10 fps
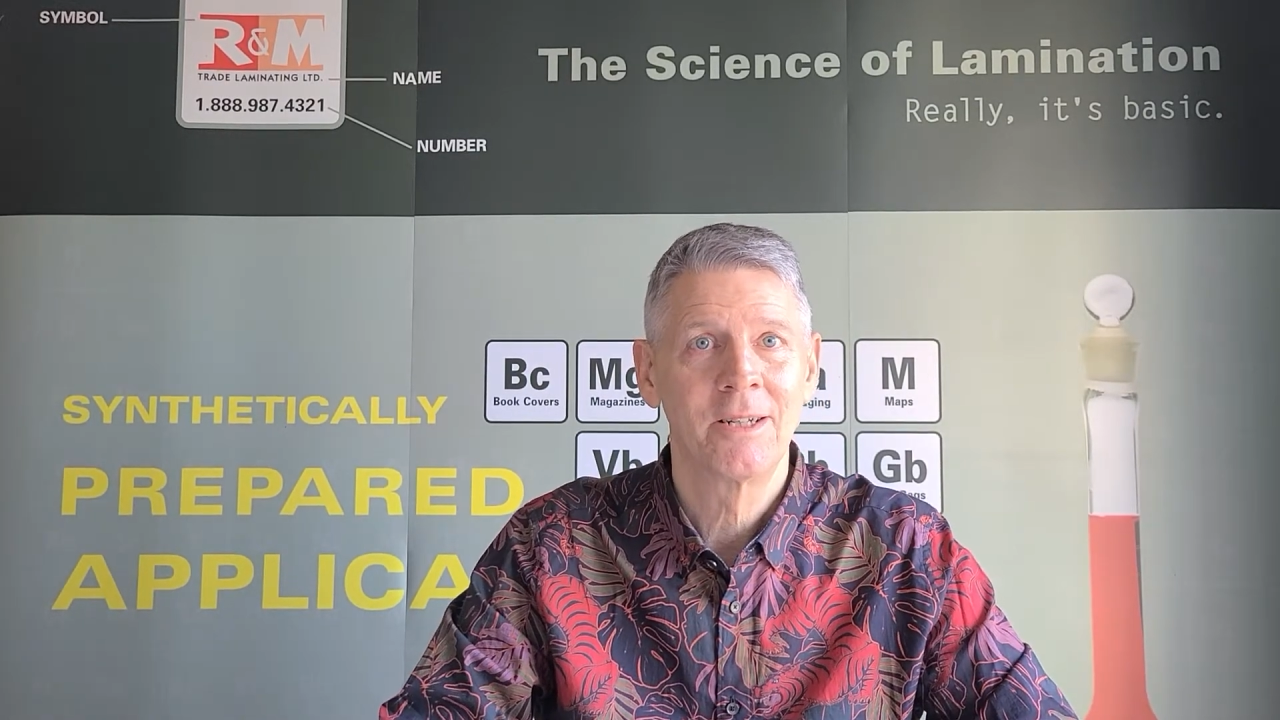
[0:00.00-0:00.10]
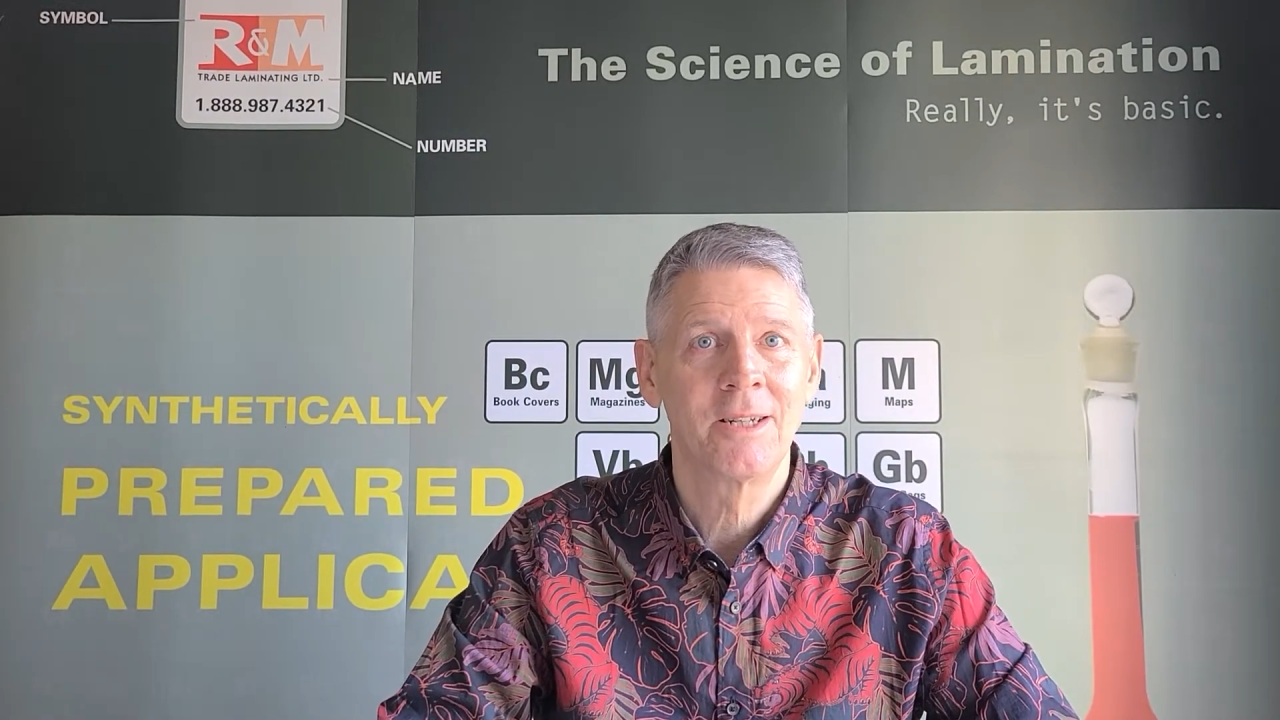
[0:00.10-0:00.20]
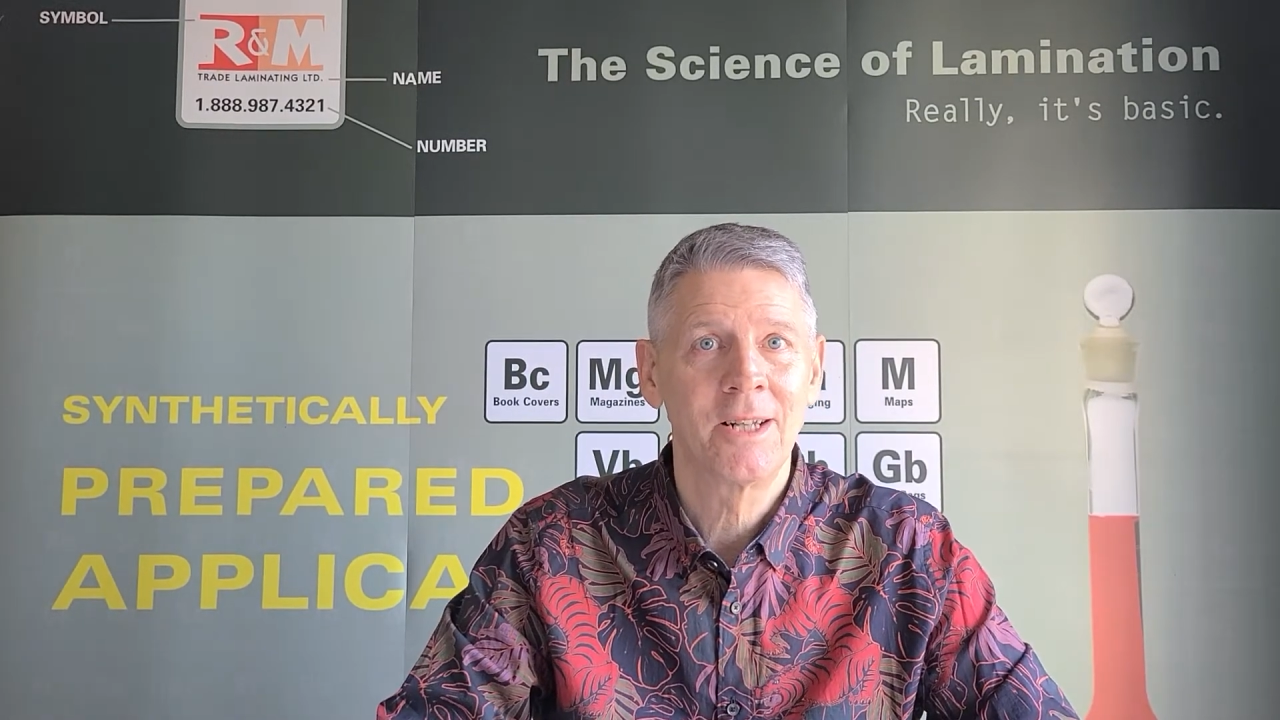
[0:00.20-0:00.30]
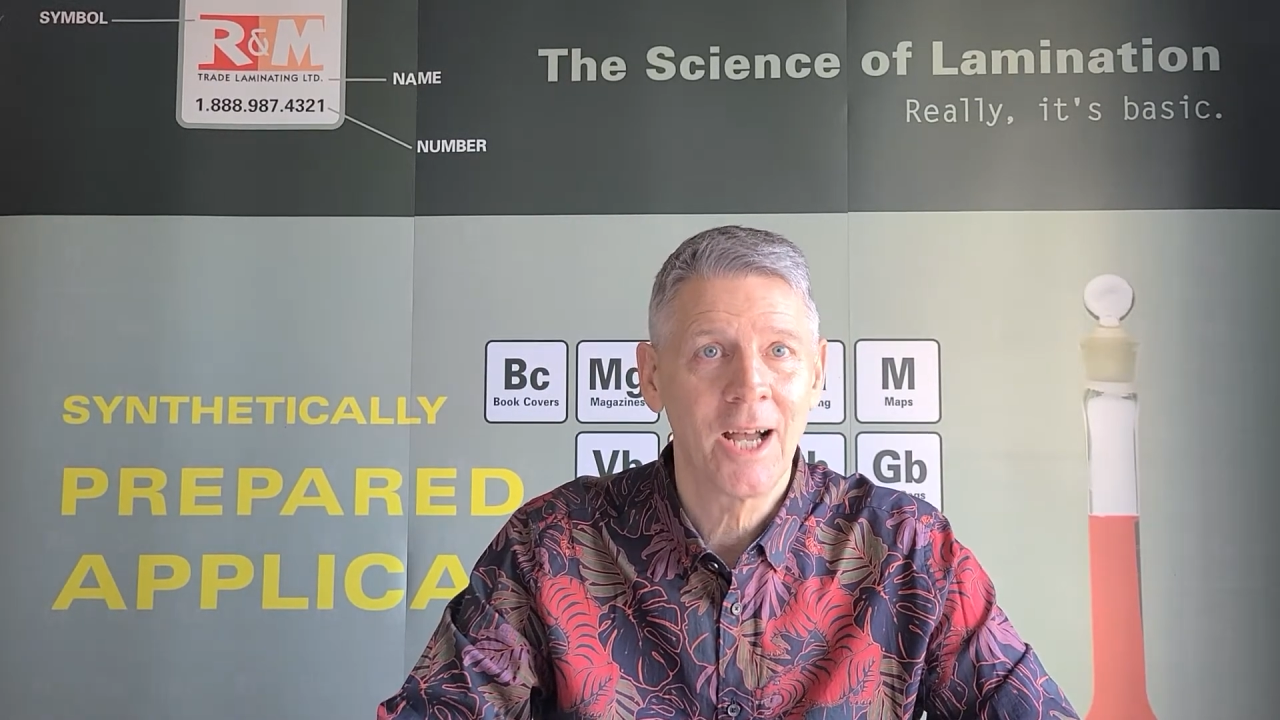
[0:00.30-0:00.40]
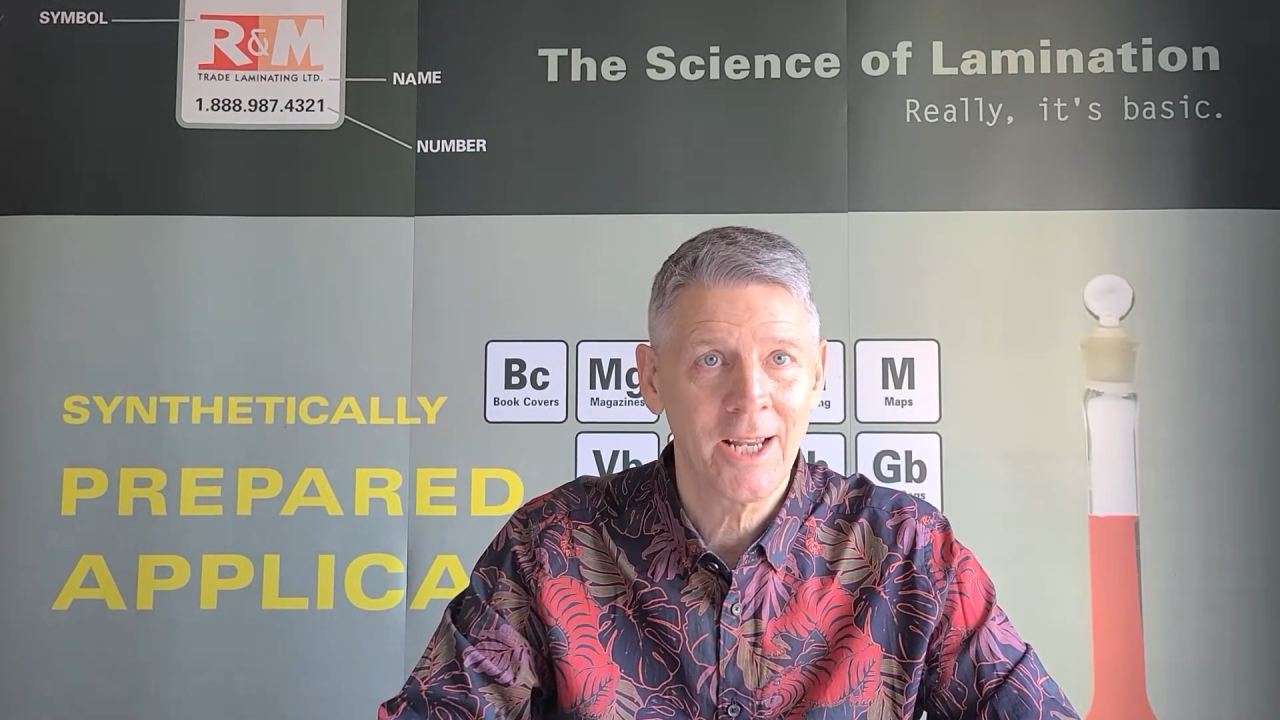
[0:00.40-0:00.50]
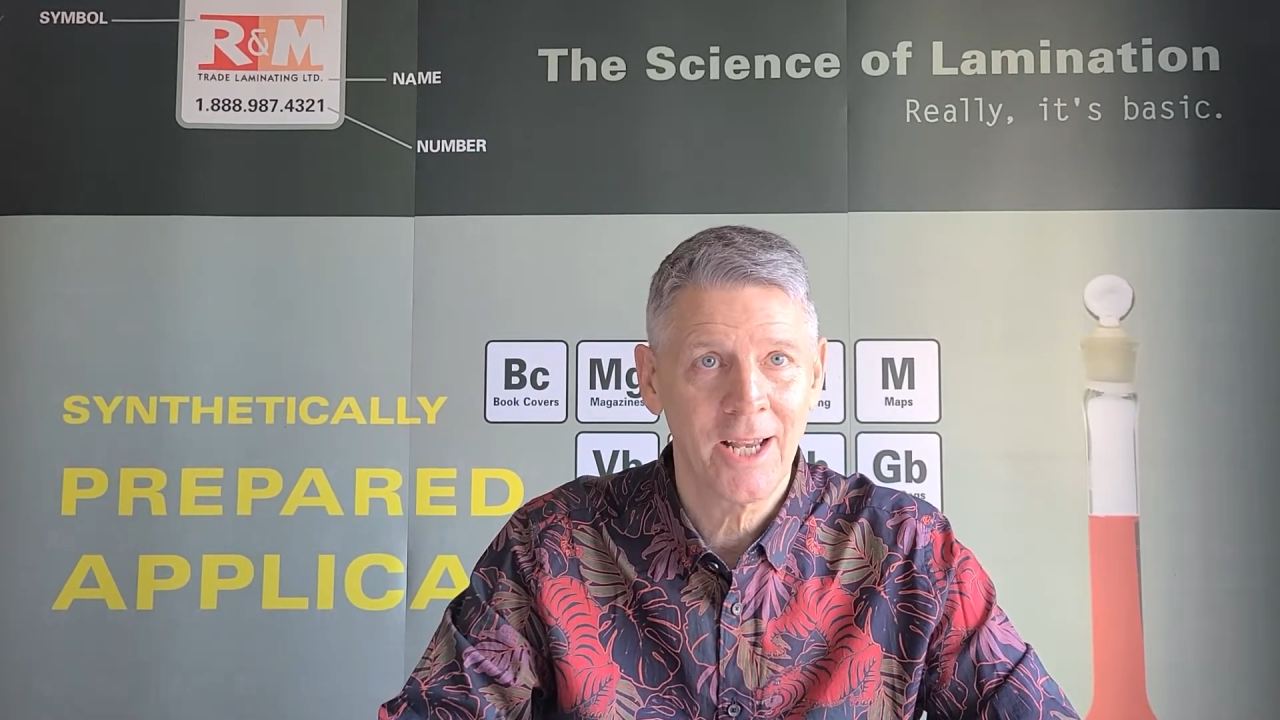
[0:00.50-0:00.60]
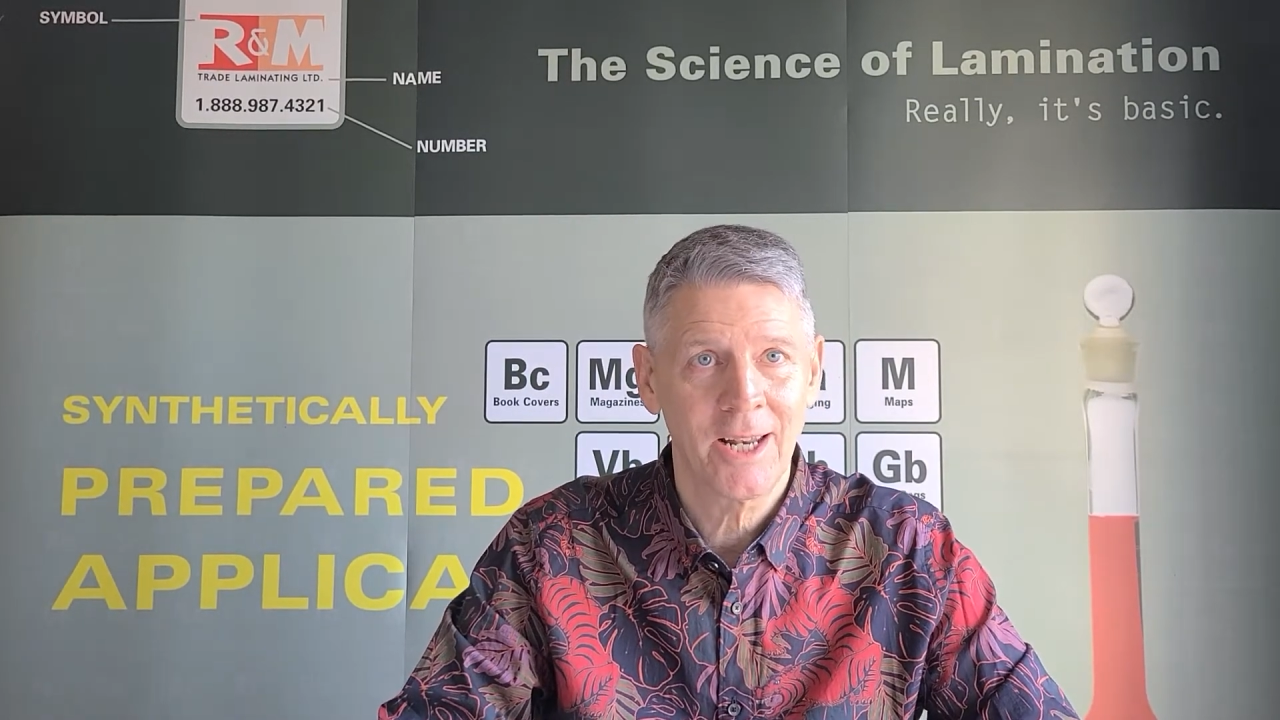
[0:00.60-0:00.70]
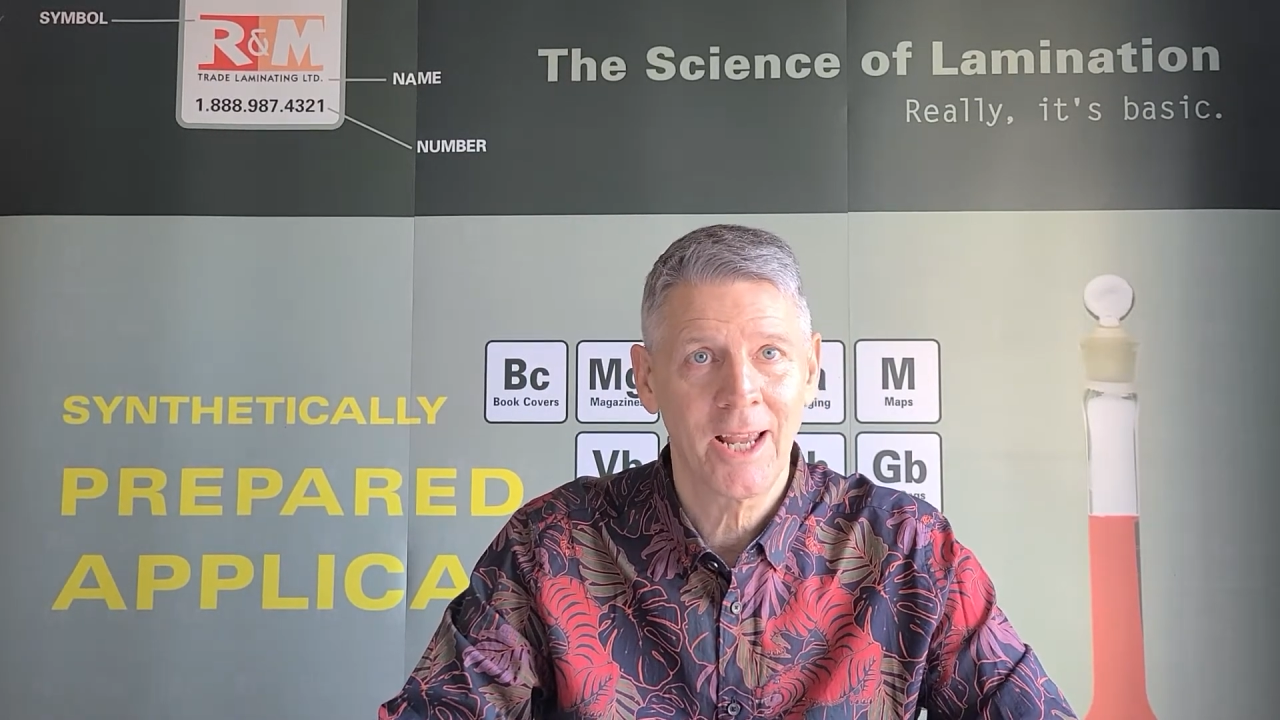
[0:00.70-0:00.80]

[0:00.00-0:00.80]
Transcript: Die cutting